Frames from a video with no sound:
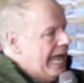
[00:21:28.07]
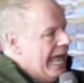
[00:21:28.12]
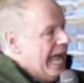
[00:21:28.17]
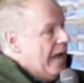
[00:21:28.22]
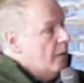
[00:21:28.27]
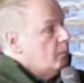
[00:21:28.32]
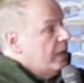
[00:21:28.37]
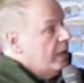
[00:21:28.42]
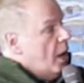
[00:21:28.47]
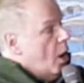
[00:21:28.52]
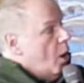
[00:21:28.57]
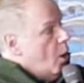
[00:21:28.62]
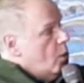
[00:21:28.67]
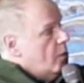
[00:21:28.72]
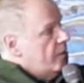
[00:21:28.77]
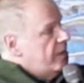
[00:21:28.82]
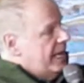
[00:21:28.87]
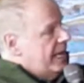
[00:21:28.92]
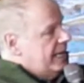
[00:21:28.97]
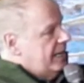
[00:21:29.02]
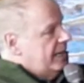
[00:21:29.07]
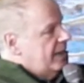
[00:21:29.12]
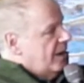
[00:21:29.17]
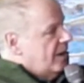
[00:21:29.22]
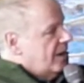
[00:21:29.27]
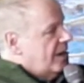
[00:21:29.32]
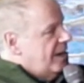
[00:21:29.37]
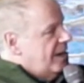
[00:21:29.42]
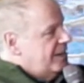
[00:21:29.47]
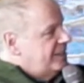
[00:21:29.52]
And we hold that in our
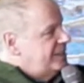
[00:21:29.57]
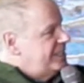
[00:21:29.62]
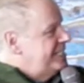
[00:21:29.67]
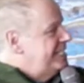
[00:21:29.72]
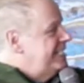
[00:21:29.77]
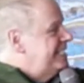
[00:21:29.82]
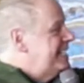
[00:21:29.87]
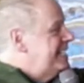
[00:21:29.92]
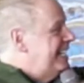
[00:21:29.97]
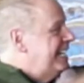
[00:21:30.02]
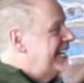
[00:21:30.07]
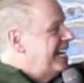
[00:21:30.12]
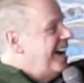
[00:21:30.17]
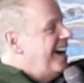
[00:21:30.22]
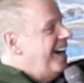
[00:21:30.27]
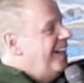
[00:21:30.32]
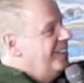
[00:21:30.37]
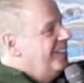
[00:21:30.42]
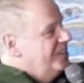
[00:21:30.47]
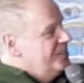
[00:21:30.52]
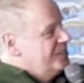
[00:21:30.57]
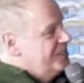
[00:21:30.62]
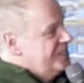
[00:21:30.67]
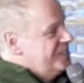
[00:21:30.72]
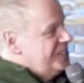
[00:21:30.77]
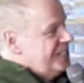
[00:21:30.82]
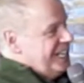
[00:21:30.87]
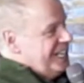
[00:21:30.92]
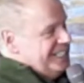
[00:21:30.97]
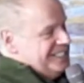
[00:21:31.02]
consciousness, and it colors and
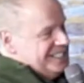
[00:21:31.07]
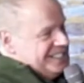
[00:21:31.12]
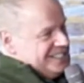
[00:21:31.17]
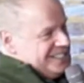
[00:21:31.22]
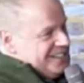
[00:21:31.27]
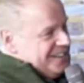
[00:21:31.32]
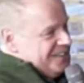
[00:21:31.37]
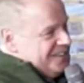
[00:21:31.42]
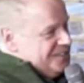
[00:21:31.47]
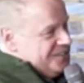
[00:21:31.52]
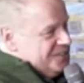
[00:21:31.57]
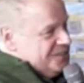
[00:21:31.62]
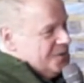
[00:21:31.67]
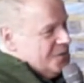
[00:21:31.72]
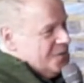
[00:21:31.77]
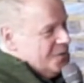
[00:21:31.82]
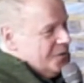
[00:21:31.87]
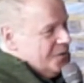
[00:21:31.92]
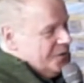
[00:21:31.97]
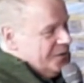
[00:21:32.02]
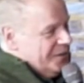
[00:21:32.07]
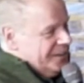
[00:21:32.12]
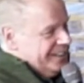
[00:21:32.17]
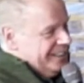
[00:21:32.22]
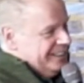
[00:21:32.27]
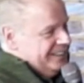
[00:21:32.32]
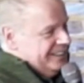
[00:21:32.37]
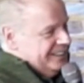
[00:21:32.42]
changes our soul.